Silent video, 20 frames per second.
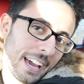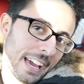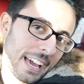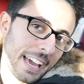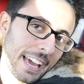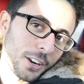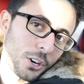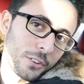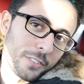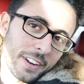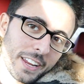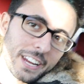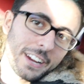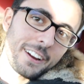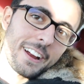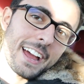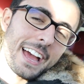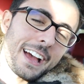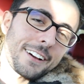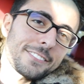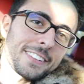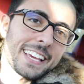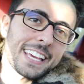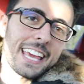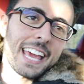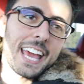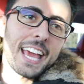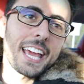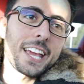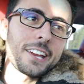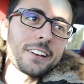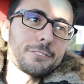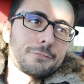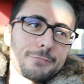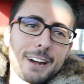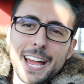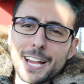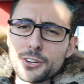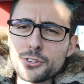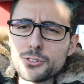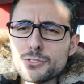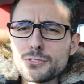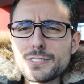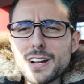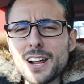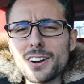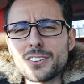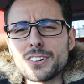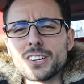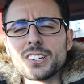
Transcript: it's And over here I have like a raccoon, I don't